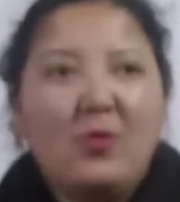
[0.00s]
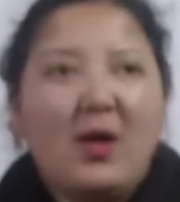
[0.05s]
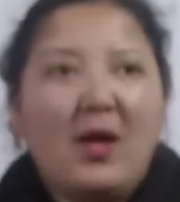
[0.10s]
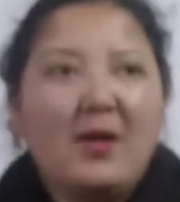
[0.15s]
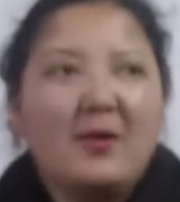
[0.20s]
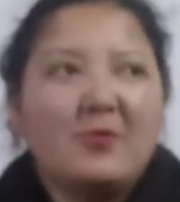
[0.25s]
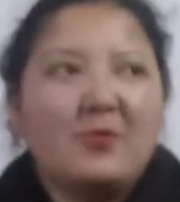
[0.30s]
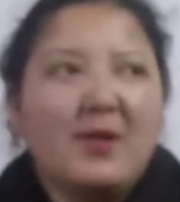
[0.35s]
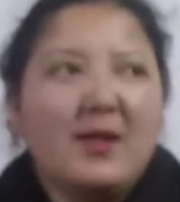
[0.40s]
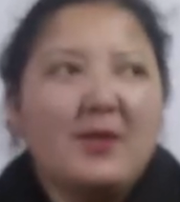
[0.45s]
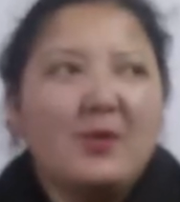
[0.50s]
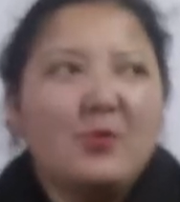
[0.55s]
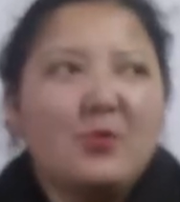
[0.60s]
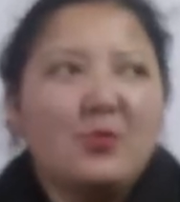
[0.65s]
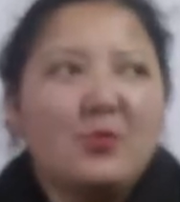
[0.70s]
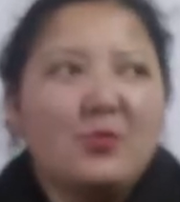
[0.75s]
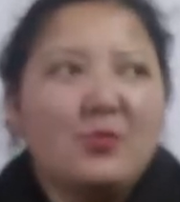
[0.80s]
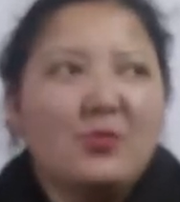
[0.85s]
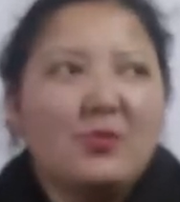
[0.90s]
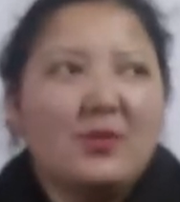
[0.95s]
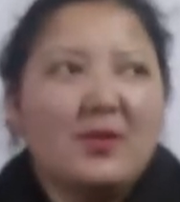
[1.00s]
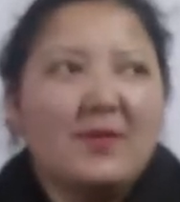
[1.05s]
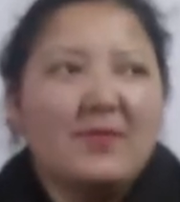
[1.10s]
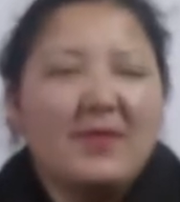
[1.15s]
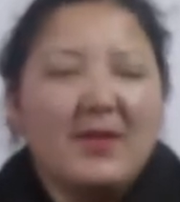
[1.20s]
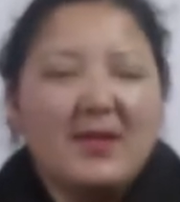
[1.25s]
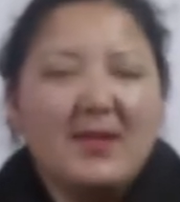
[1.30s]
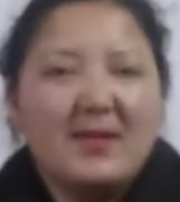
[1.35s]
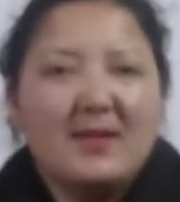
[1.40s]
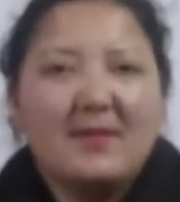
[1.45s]
are trying to
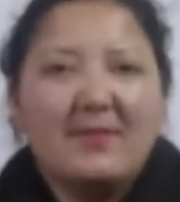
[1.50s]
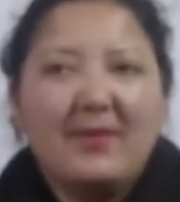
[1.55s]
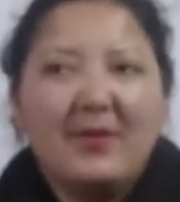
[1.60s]
convince,